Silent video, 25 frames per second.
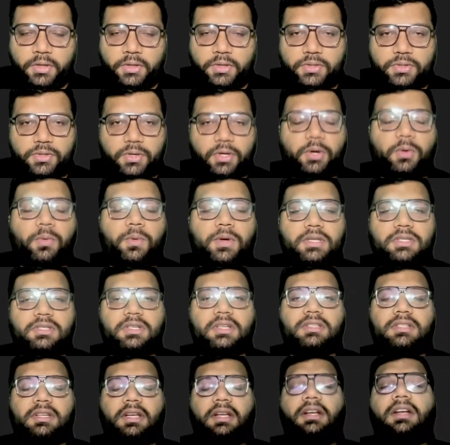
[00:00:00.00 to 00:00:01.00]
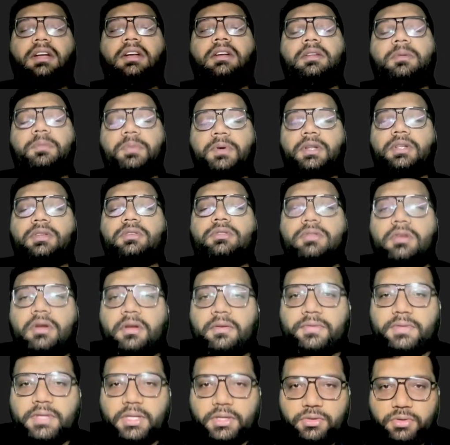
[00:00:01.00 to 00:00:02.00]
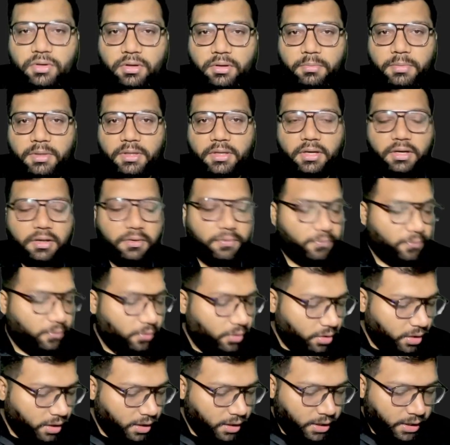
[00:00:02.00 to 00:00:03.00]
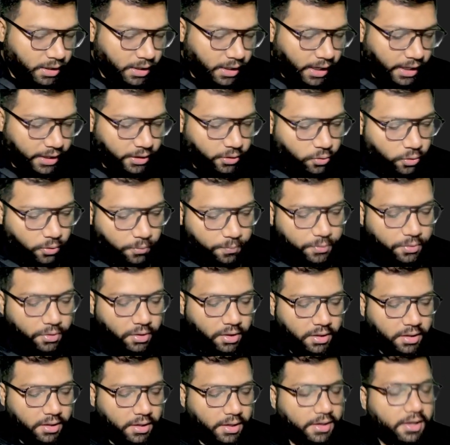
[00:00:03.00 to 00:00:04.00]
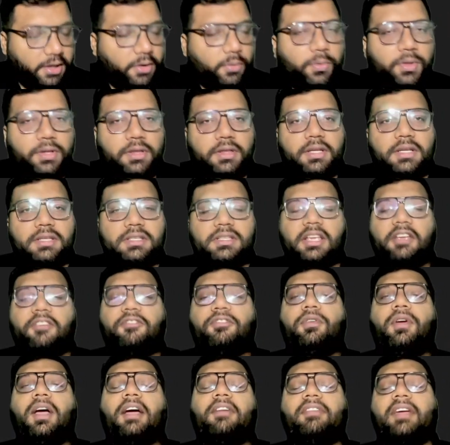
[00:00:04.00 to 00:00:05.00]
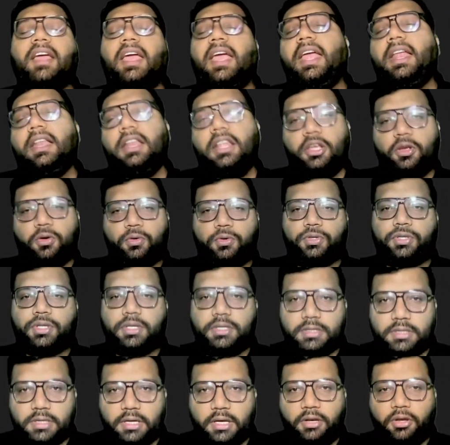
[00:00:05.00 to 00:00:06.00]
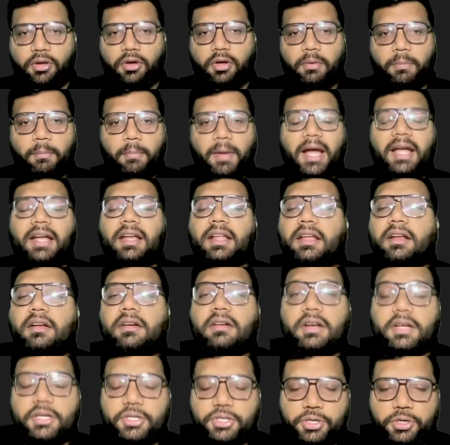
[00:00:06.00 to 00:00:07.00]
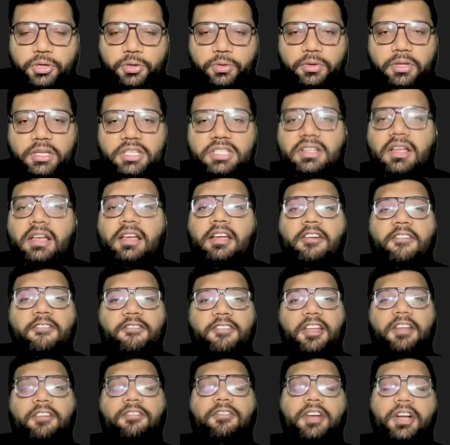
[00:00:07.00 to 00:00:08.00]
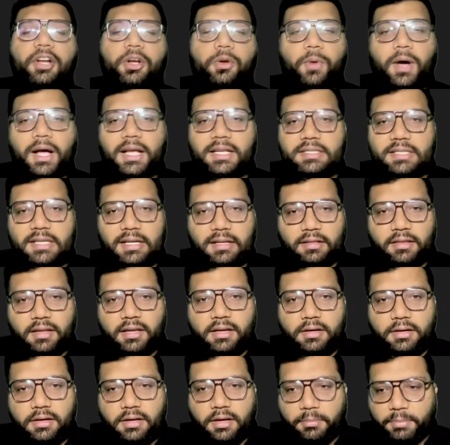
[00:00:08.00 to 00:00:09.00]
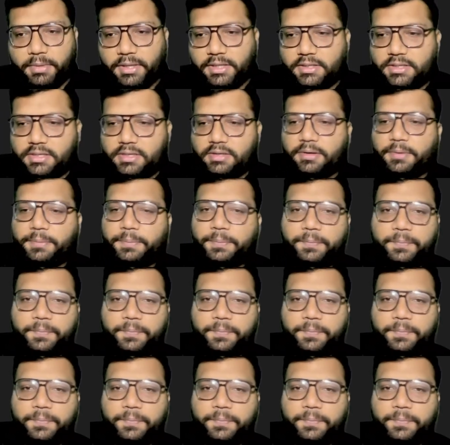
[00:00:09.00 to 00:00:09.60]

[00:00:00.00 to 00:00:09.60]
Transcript: So it was just an interpretation of section number 34. I hope you are clear with this. If you have any questions in your mind in relation to this, feel free to ask in the comments.